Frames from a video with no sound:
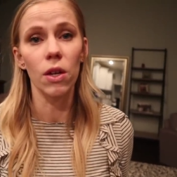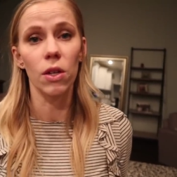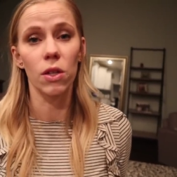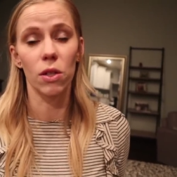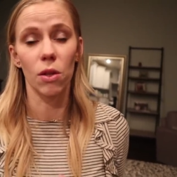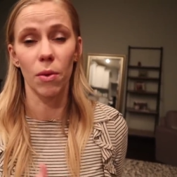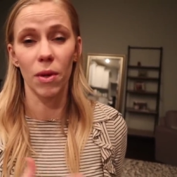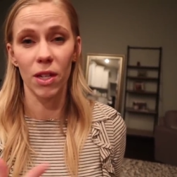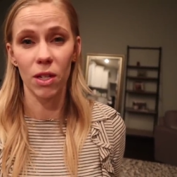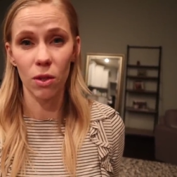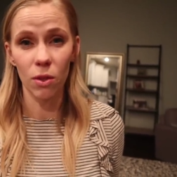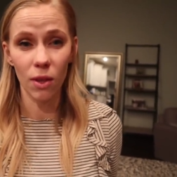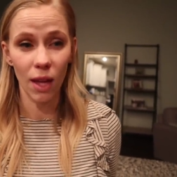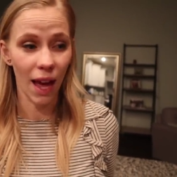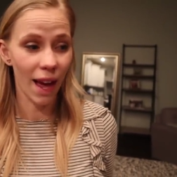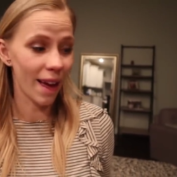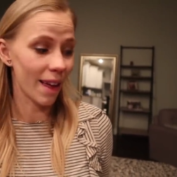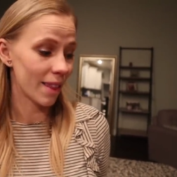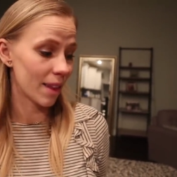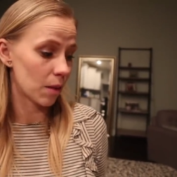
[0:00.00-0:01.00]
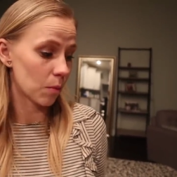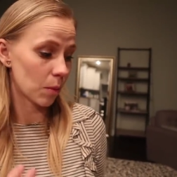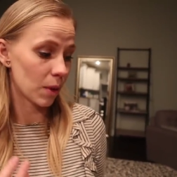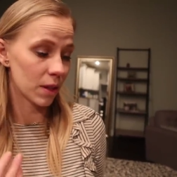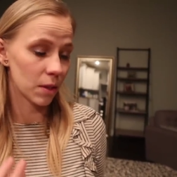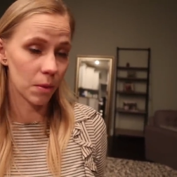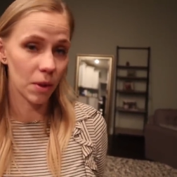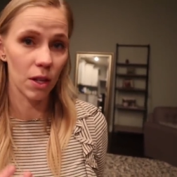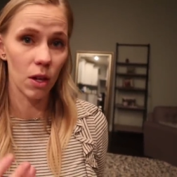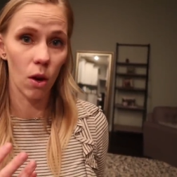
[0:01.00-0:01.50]
So we do that and then
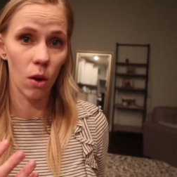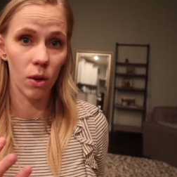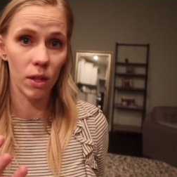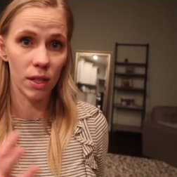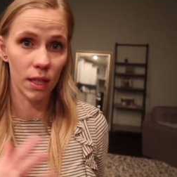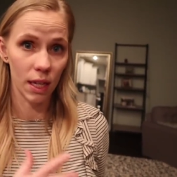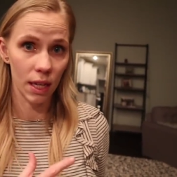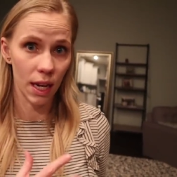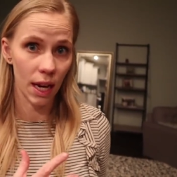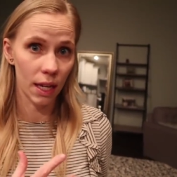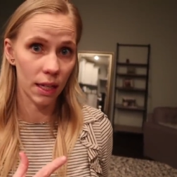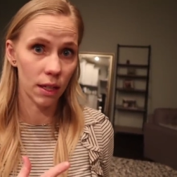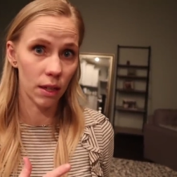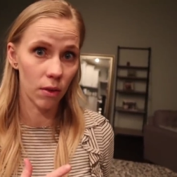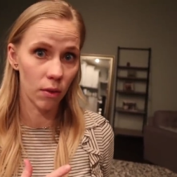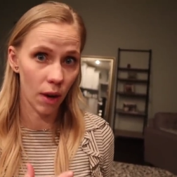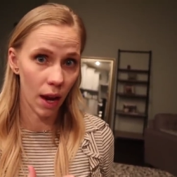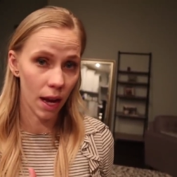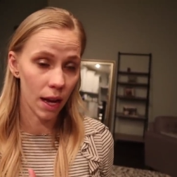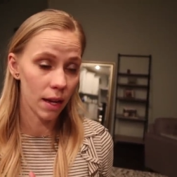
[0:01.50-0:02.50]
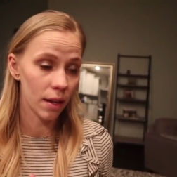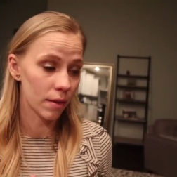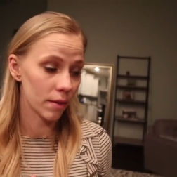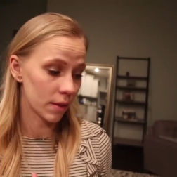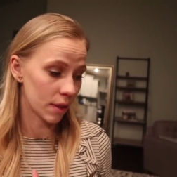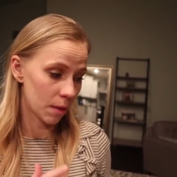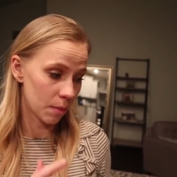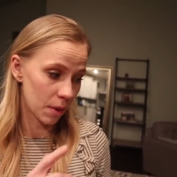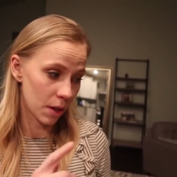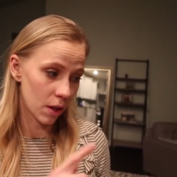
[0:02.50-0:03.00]
once we know it's connected right,
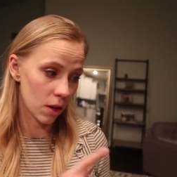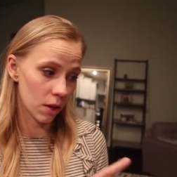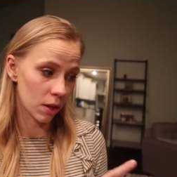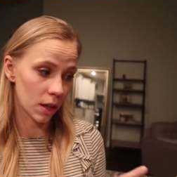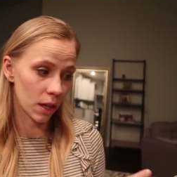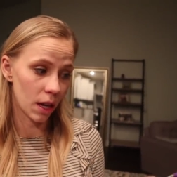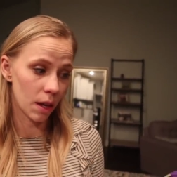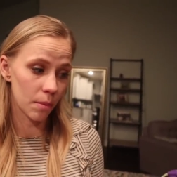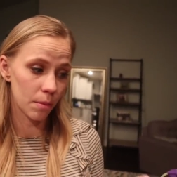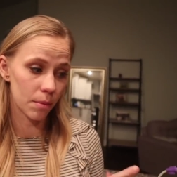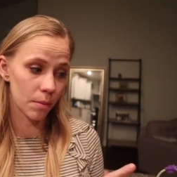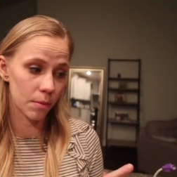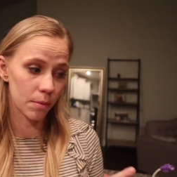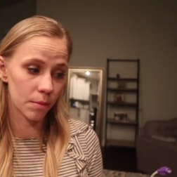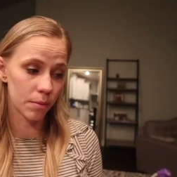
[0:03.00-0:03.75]
then we hook it up